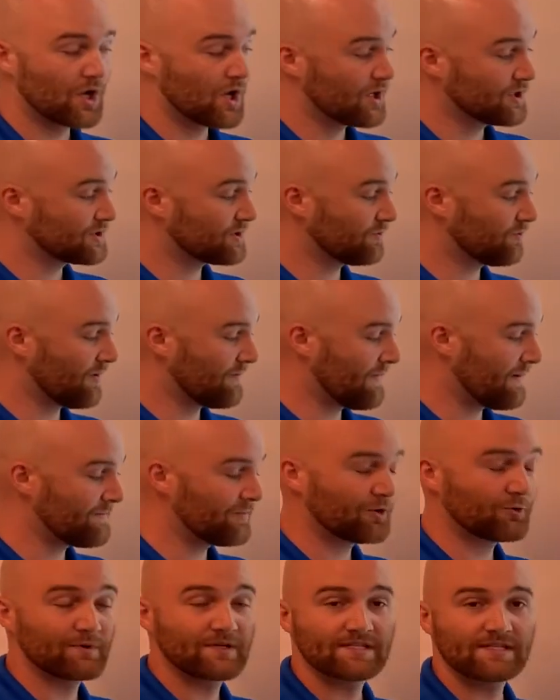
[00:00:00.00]
So remember,
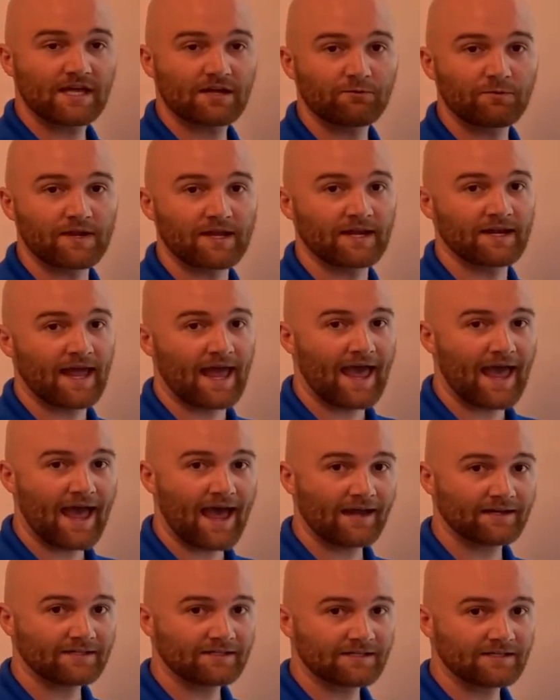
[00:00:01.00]
we said we can
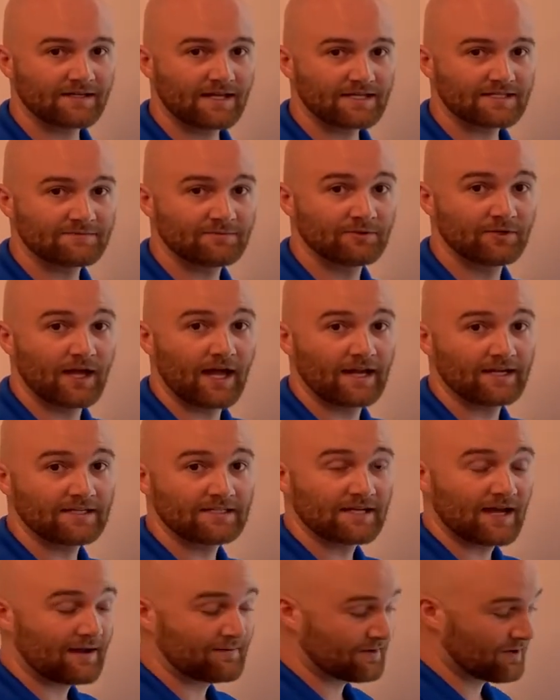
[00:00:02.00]
add in a decimal anytime